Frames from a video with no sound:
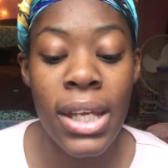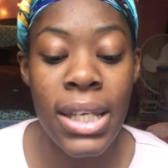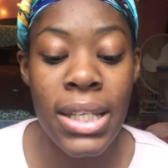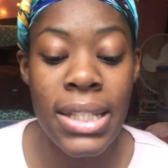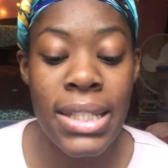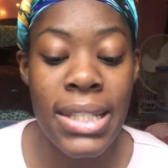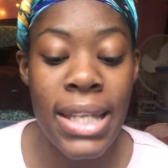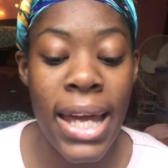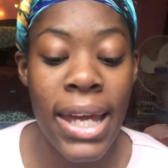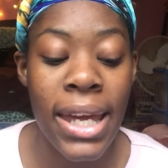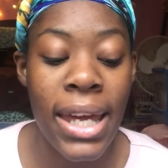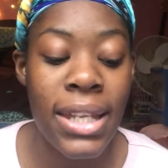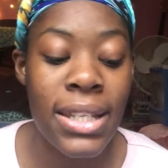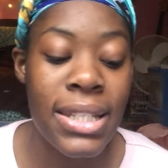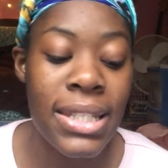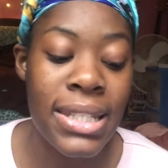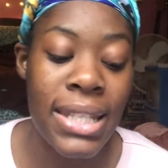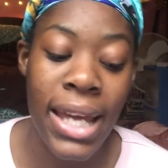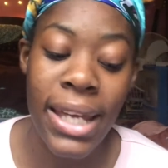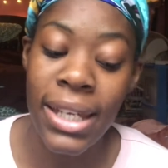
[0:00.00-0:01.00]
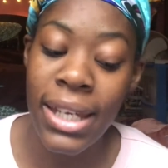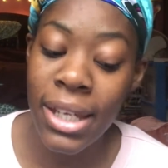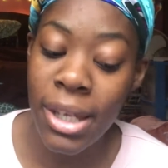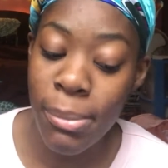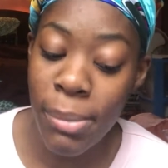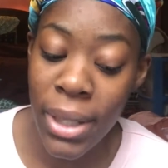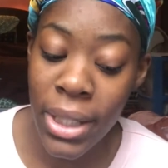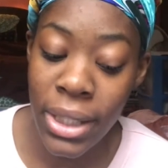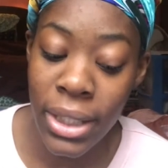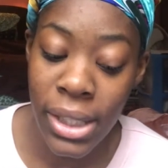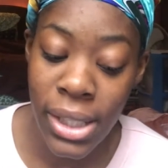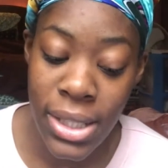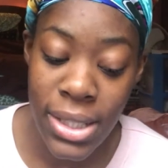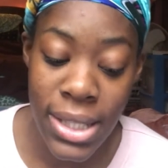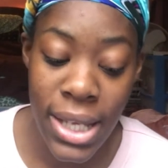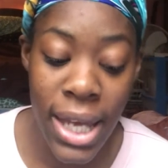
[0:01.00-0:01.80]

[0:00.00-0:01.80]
insight, and psychic abilities.